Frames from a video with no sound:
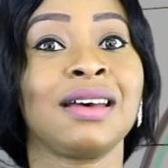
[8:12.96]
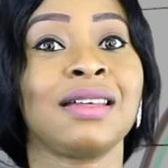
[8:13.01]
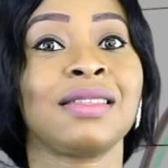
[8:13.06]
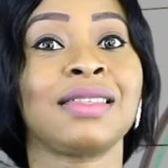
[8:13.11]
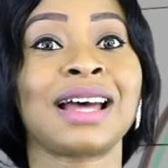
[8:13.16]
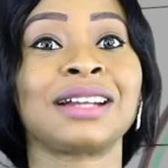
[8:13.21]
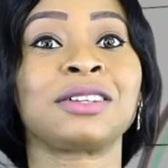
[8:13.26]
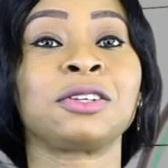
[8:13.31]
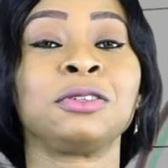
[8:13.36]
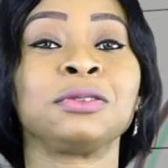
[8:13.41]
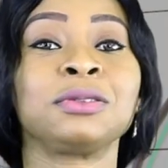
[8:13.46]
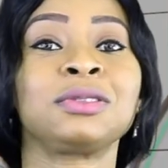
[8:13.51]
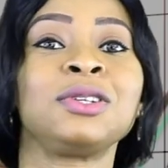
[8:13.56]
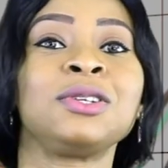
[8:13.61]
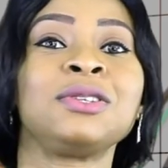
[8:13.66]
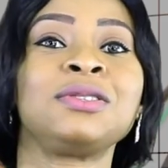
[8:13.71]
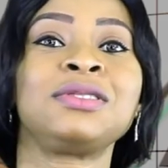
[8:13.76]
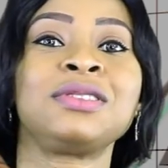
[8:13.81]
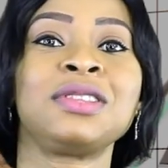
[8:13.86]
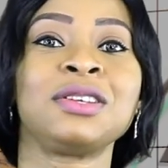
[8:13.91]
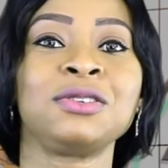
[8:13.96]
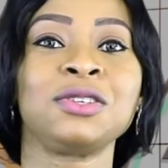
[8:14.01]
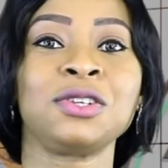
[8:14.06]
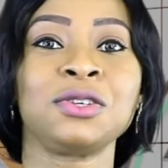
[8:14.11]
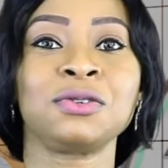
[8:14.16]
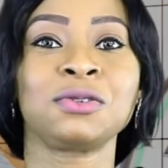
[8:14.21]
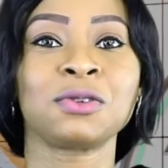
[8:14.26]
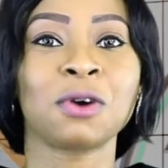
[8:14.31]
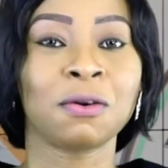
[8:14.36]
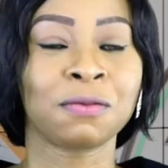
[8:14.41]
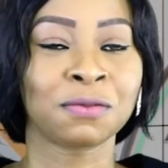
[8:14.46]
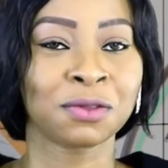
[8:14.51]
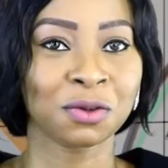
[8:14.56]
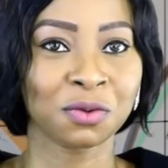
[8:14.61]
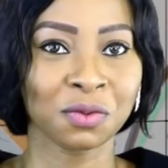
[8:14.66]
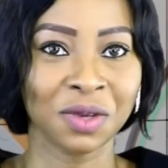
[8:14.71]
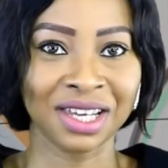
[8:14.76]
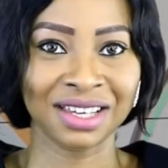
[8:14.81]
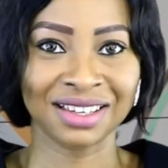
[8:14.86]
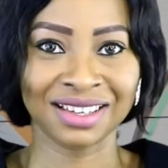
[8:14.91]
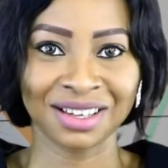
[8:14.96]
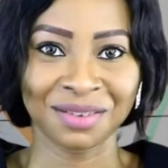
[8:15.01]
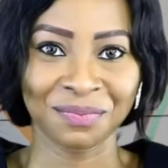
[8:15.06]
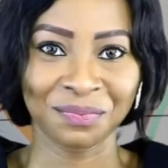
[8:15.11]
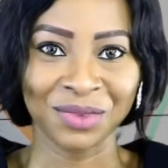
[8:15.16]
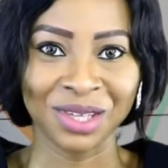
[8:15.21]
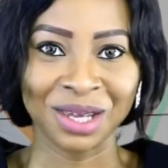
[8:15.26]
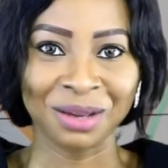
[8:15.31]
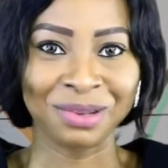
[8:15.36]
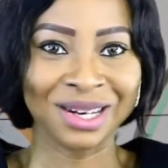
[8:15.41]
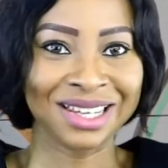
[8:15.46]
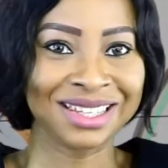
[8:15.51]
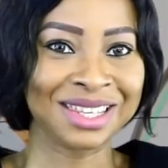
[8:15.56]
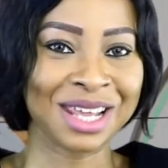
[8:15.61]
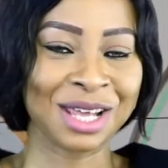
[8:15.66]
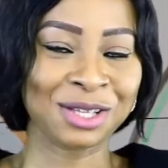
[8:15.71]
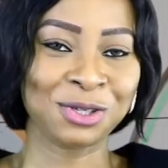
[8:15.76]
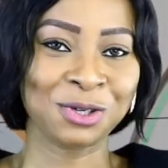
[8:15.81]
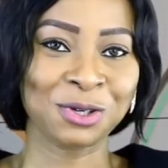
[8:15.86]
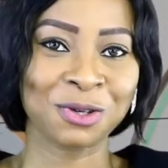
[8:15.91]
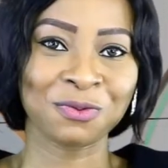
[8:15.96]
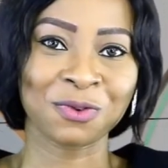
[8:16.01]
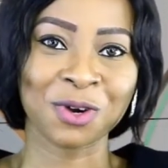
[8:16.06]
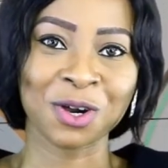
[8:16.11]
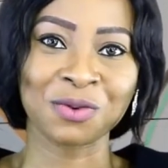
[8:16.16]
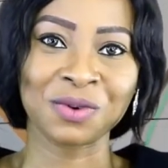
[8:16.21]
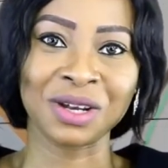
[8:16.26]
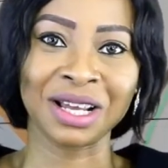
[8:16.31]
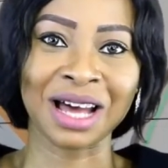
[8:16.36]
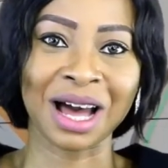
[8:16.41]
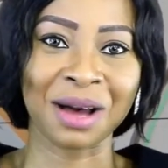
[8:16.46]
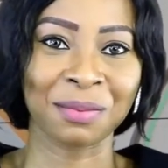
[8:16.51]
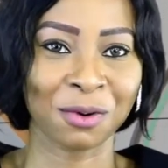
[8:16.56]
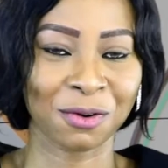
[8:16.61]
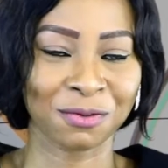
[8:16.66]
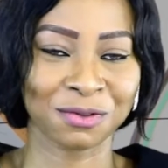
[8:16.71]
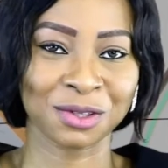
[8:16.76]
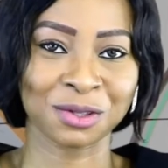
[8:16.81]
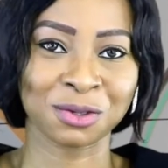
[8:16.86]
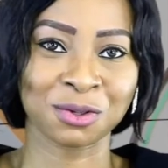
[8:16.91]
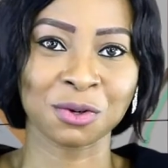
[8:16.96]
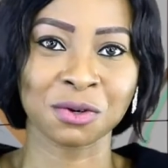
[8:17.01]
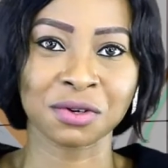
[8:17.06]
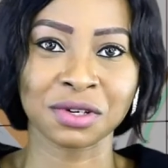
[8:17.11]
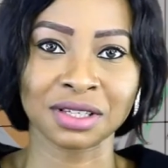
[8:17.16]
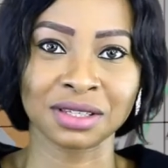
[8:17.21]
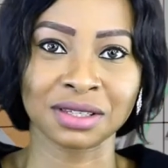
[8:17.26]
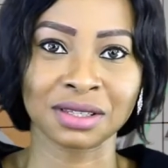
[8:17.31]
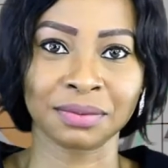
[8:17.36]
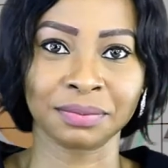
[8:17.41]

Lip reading: That concludes the news of the week. Please stay tuned for a recap of the stories.